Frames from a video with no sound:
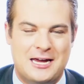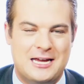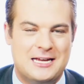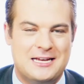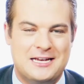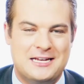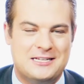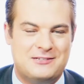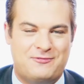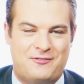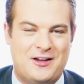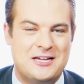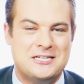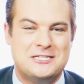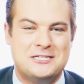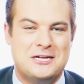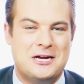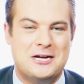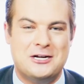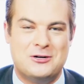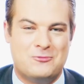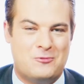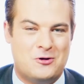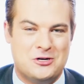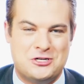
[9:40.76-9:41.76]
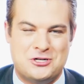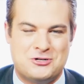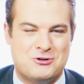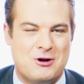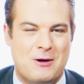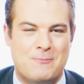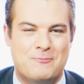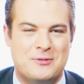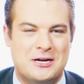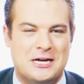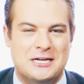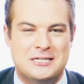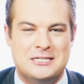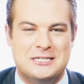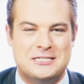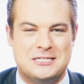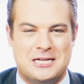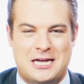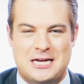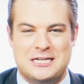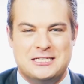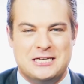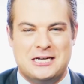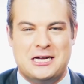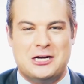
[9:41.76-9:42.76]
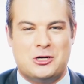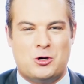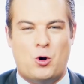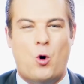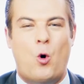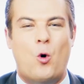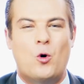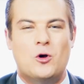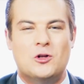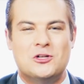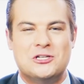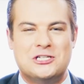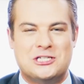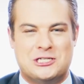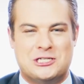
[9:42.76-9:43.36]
It's fascinating to watch Trump because he's like a coiled